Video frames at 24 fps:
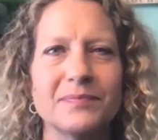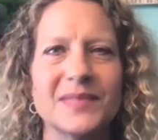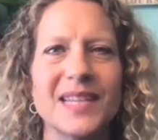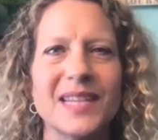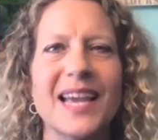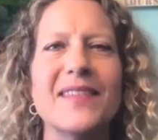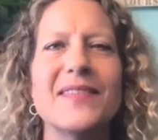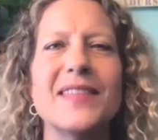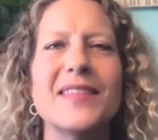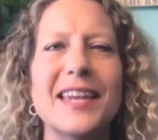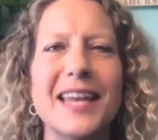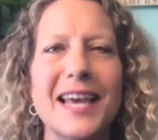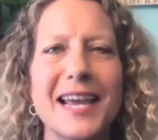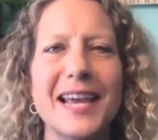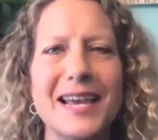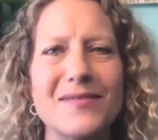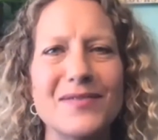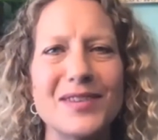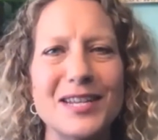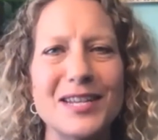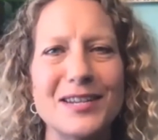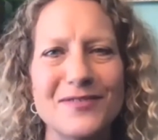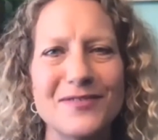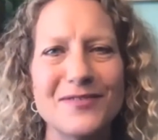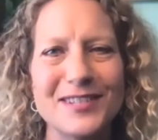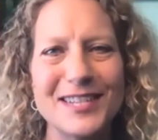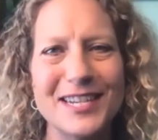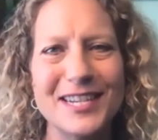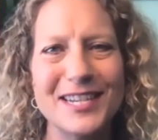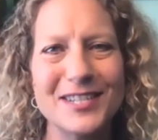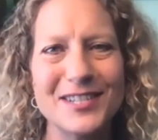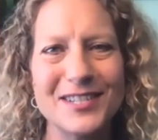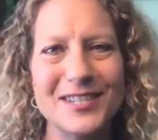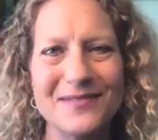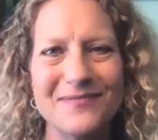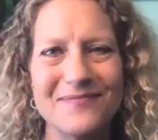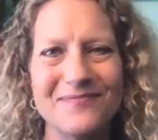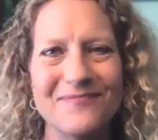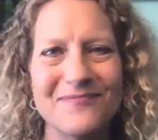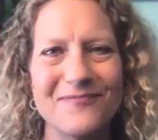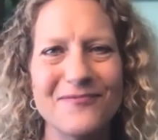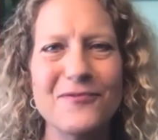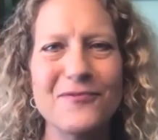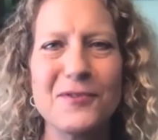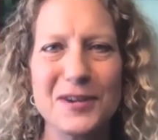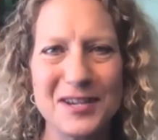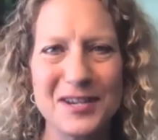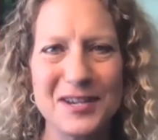And then I have an invitation
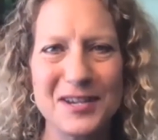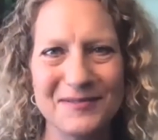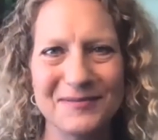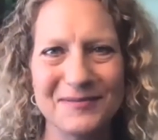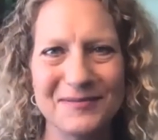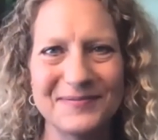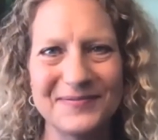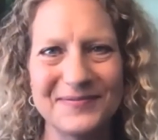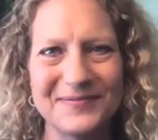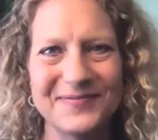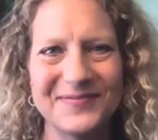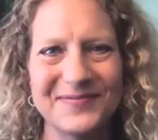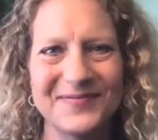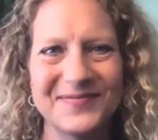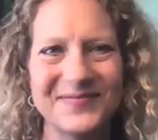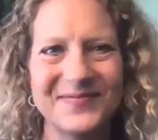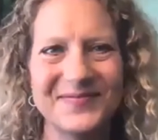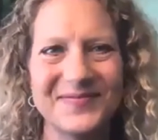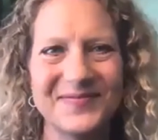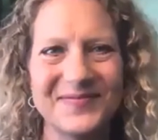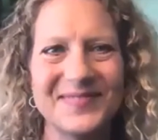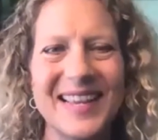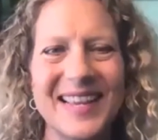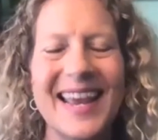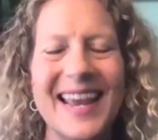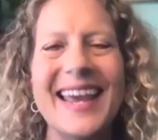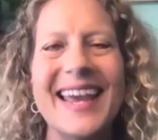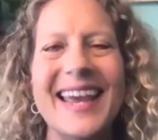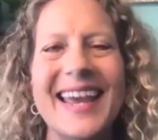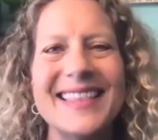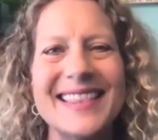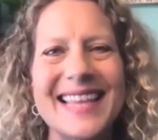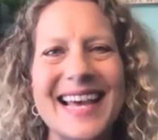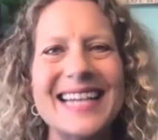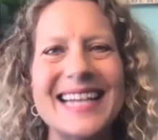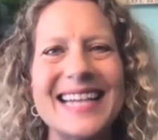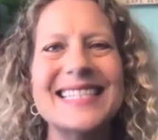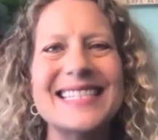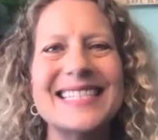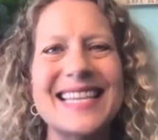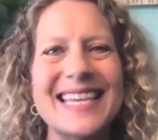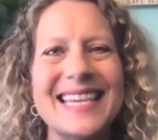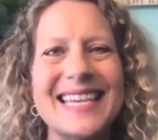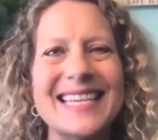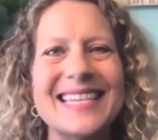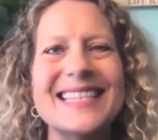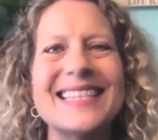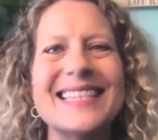for you. And that's
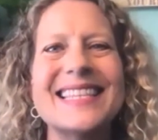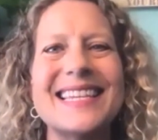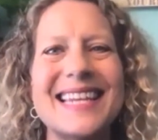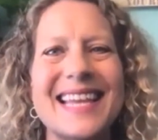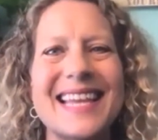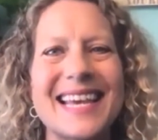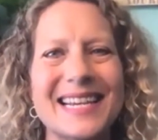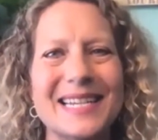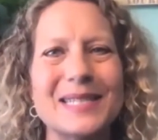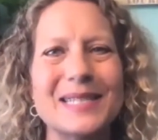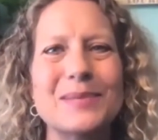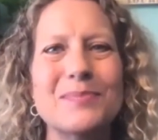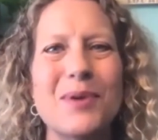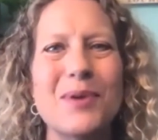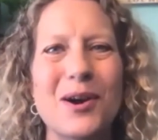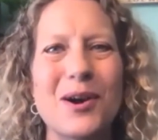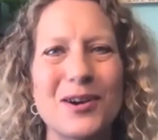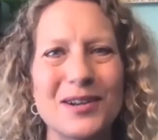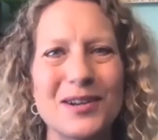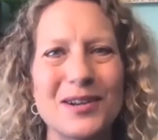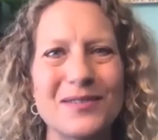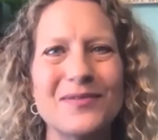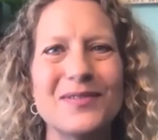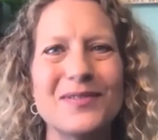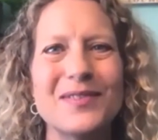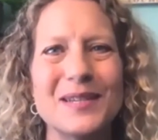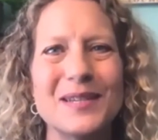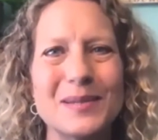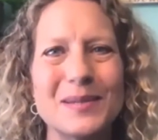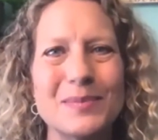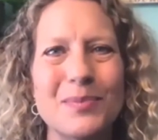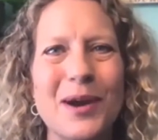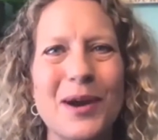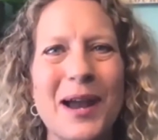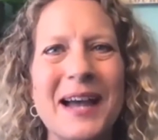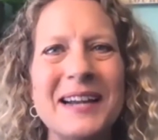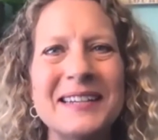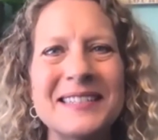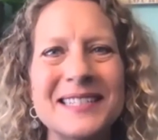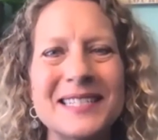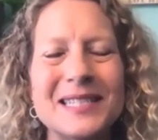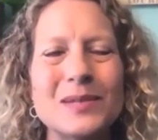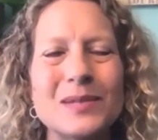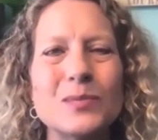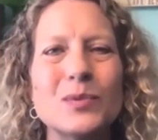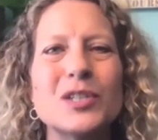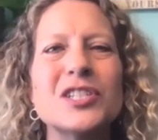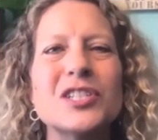in the next part of this
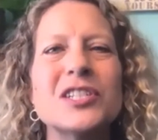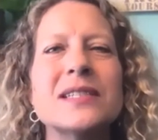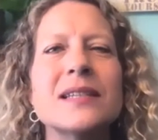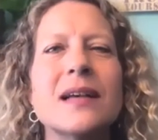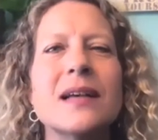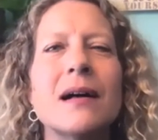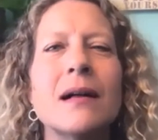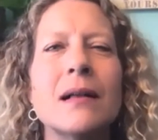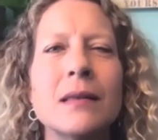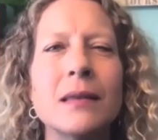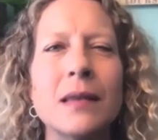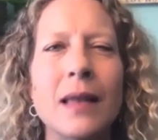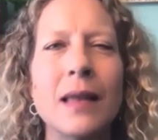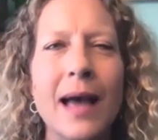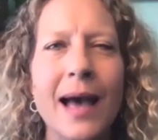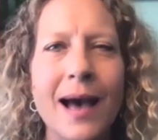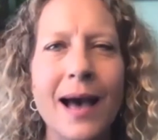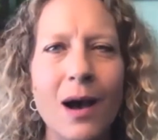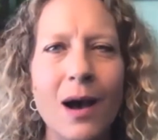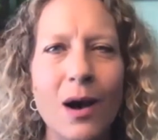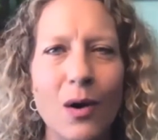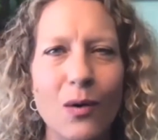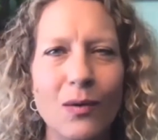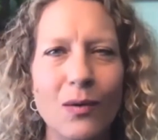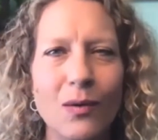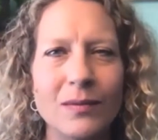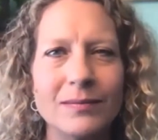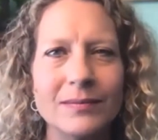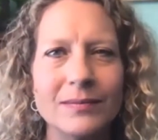practice, which is allow.